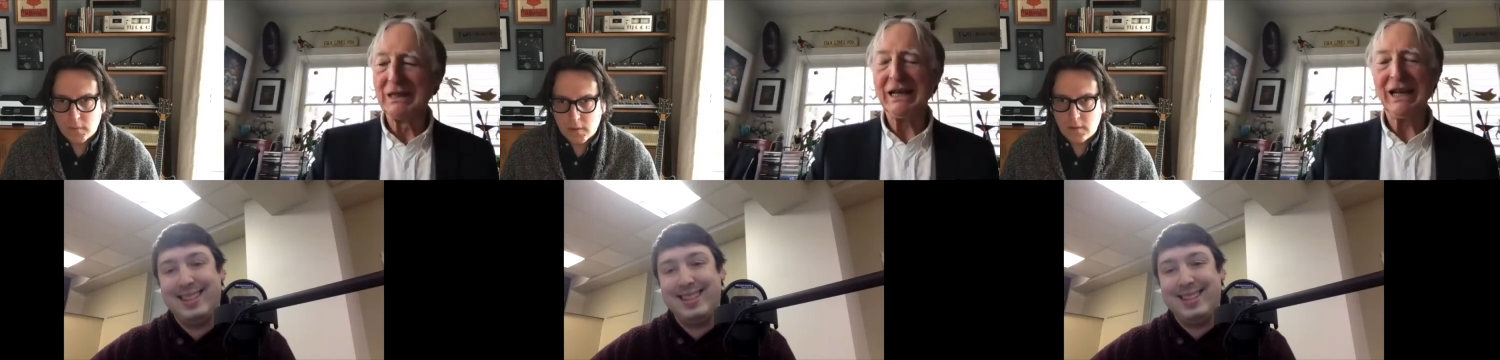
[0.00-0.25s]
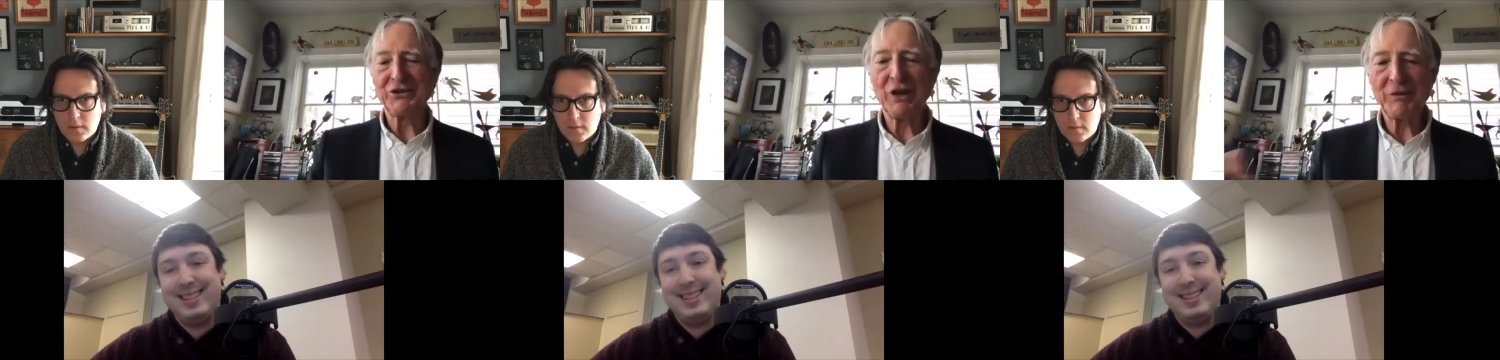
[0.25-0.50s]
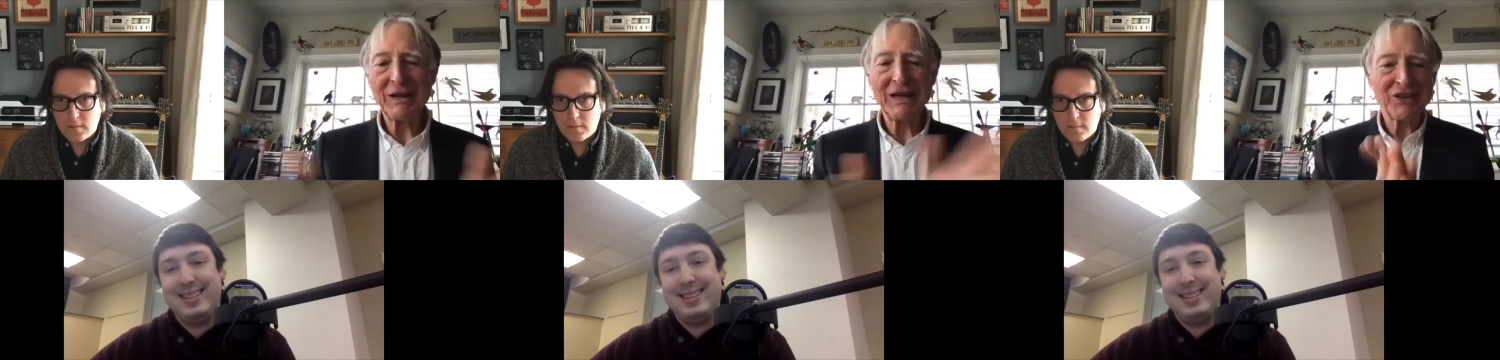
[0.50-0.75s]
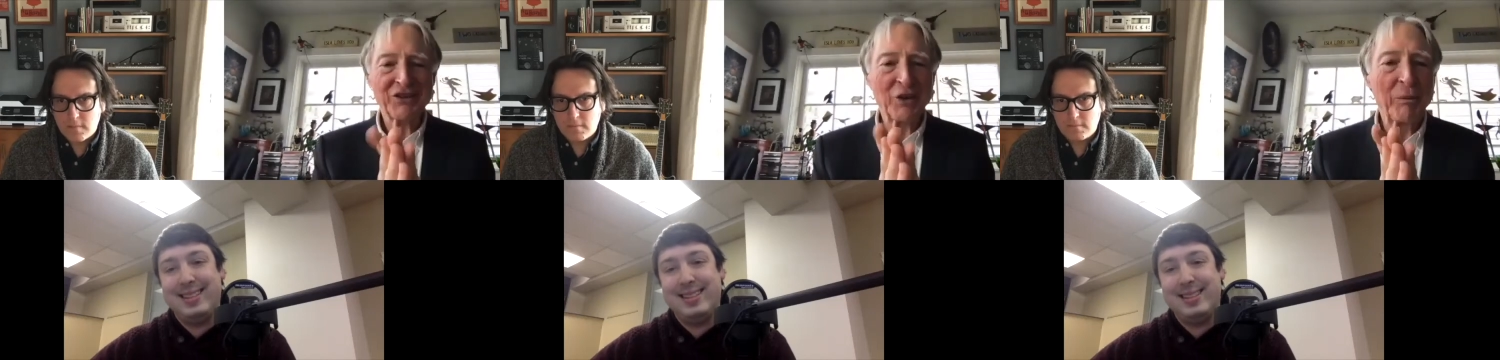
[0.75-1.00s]
Speaker 1: It's not that
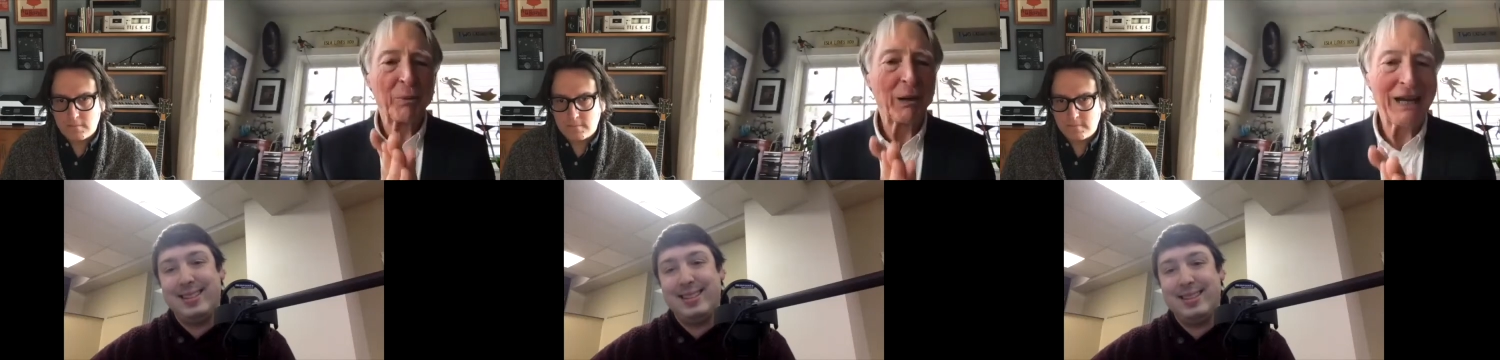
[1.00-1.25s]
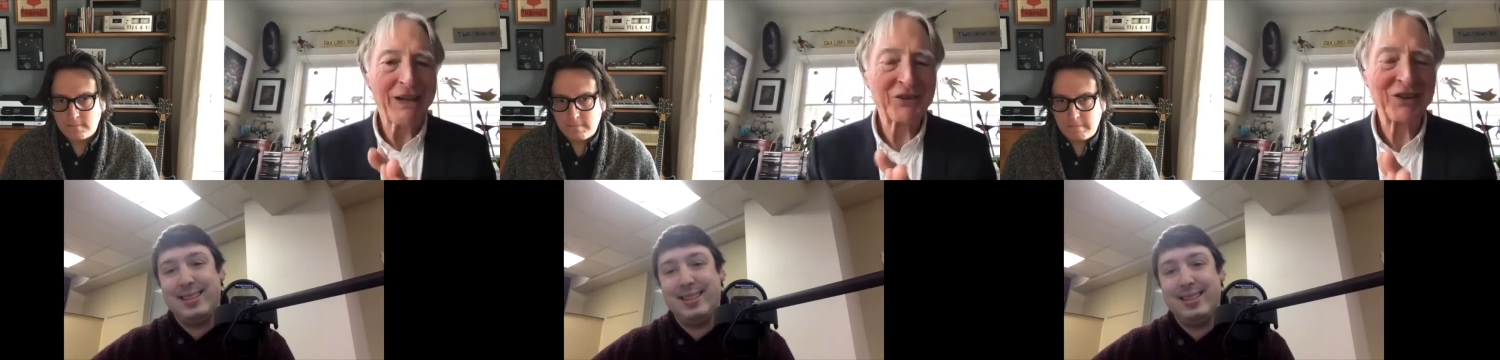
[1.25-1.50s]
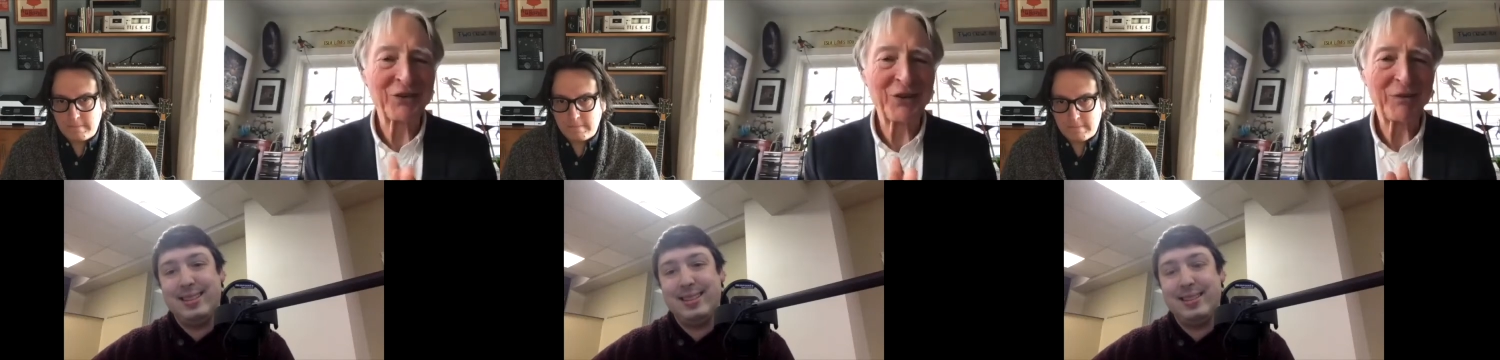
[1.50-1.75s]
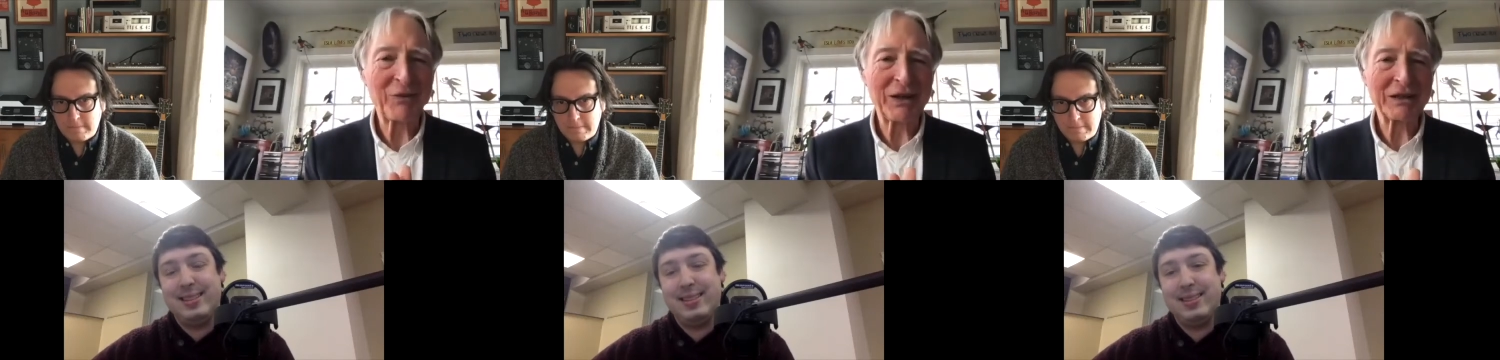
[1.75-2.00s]
it's compressed. It's
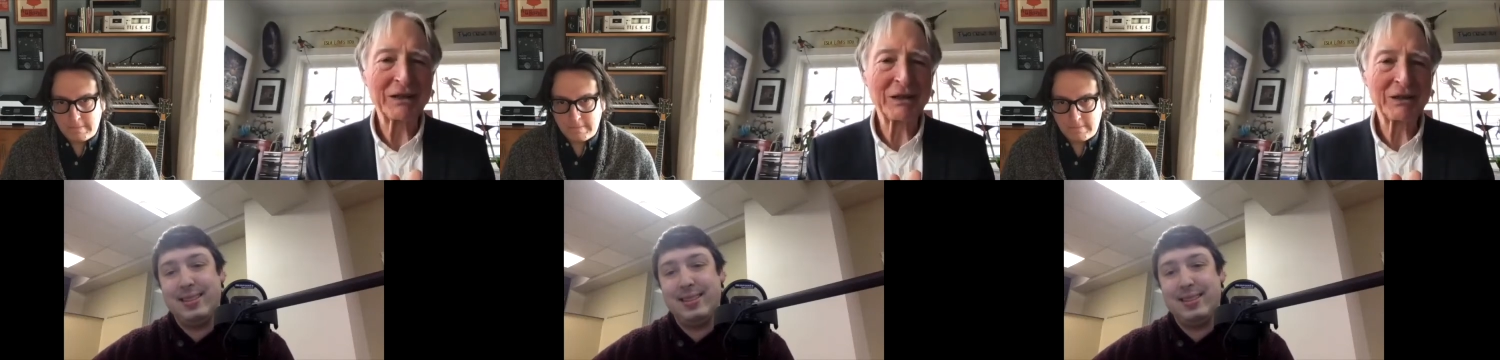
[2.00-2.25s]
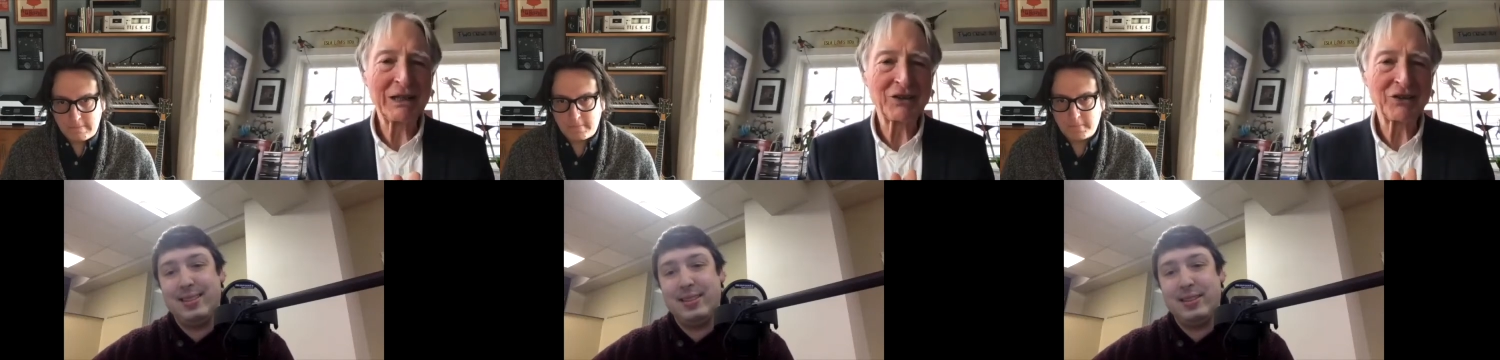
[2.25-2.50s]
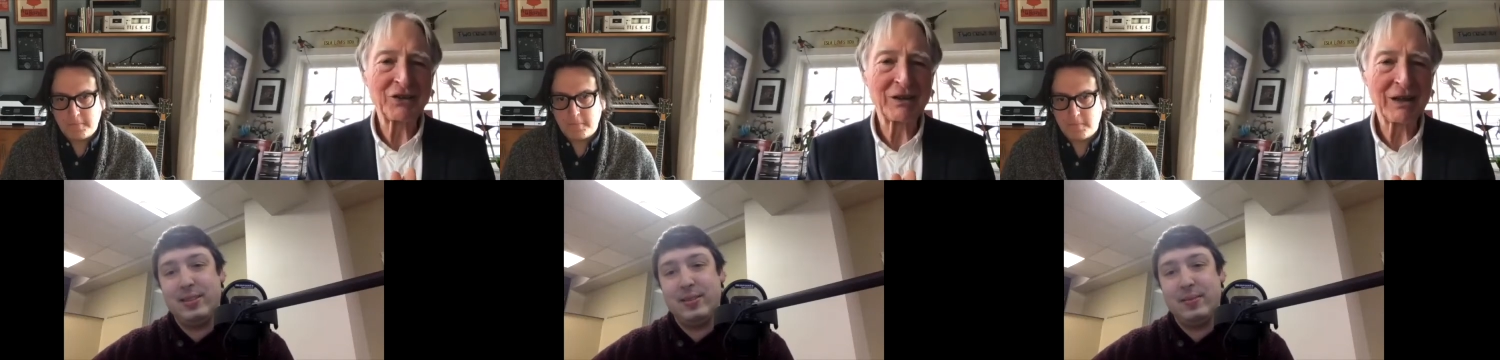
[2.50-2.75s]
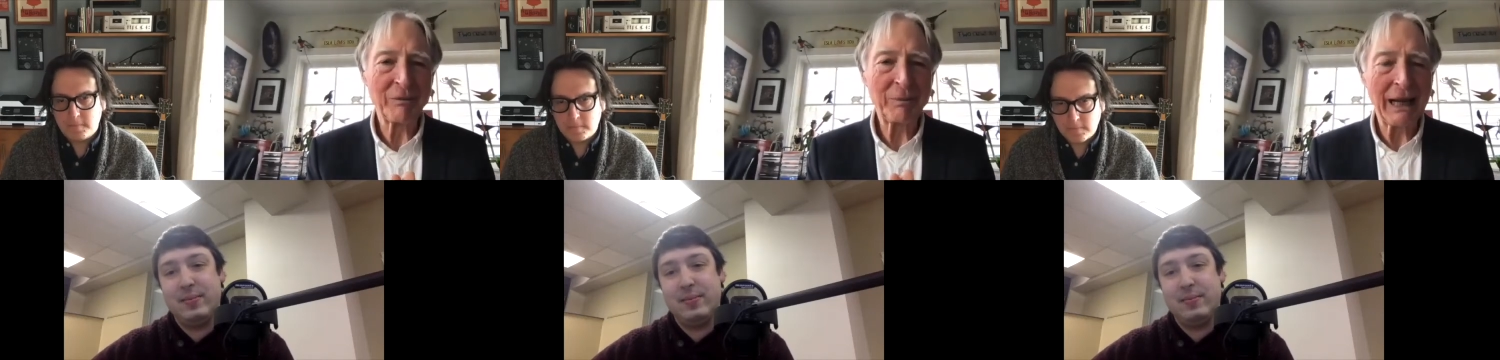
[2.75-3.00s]
not that it, it's
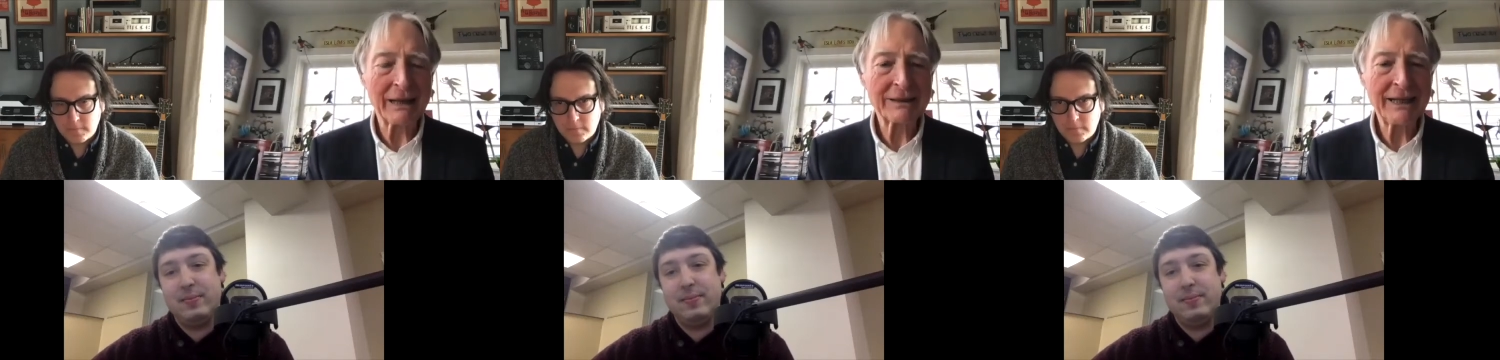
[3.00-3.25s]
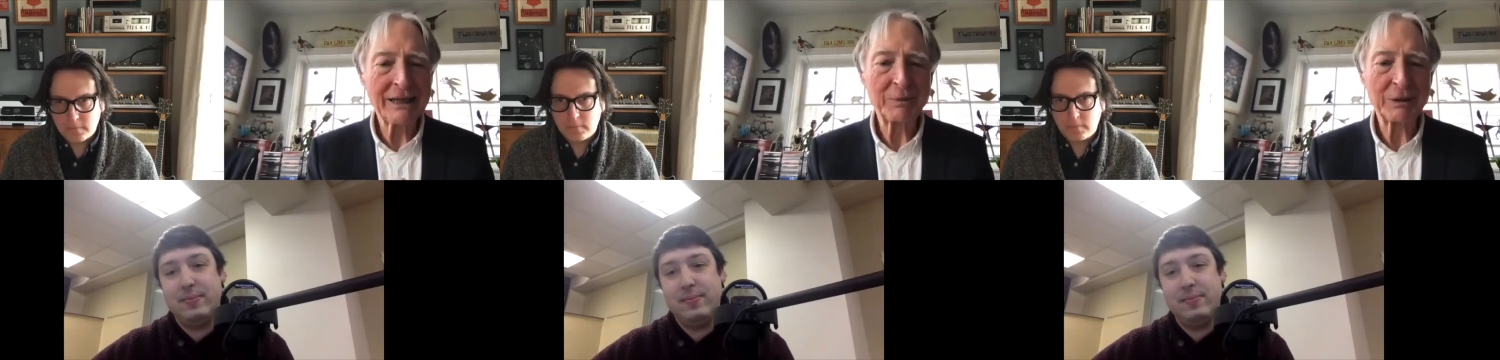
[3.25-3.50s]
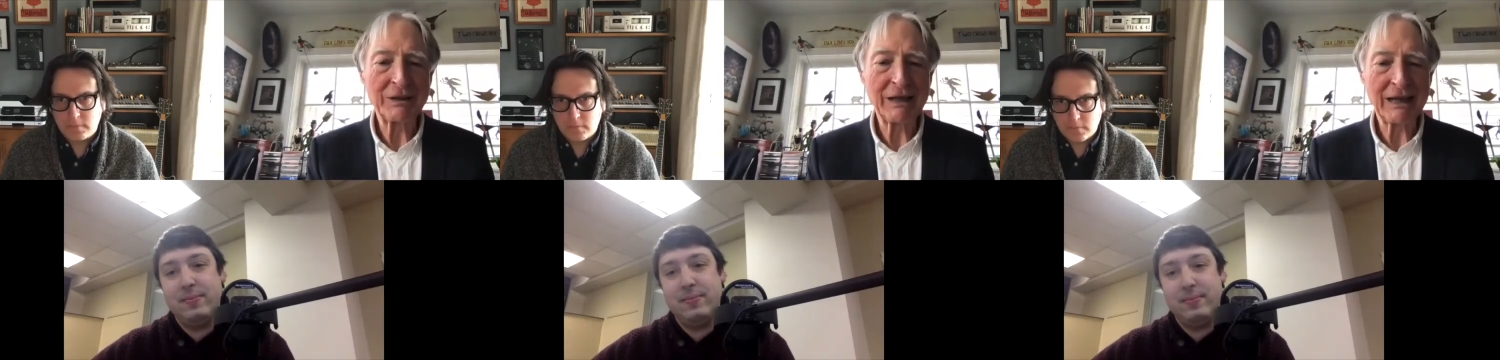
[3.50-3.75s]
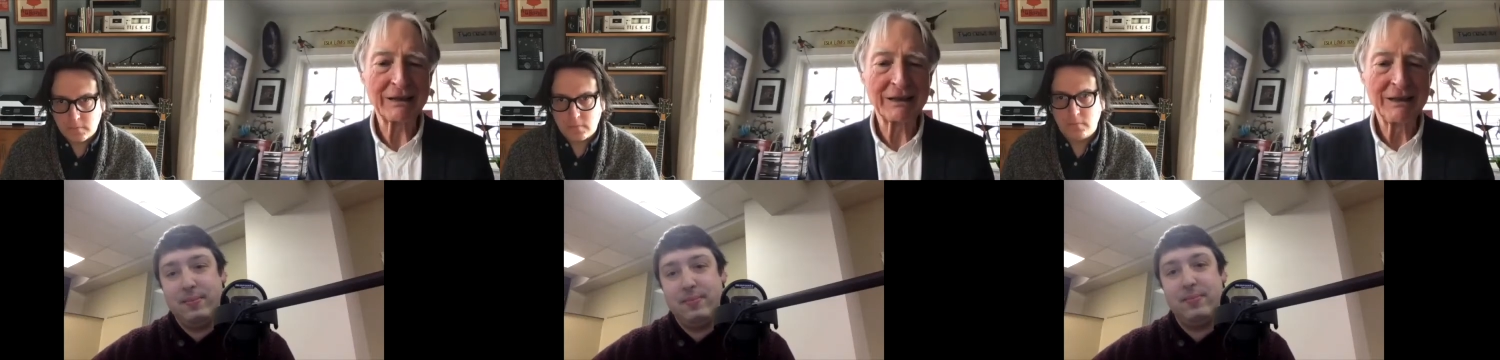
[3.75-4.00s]
a pancake, but
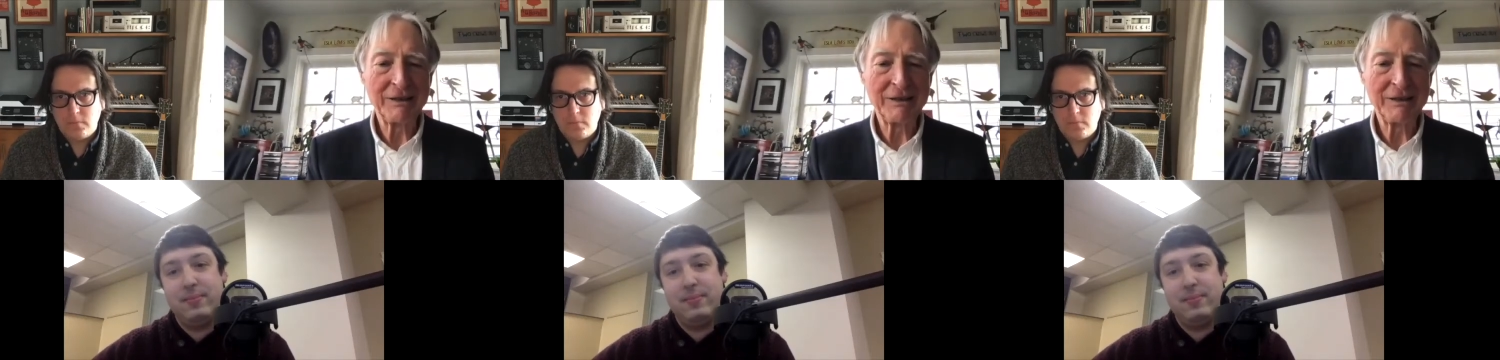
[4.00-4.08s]
that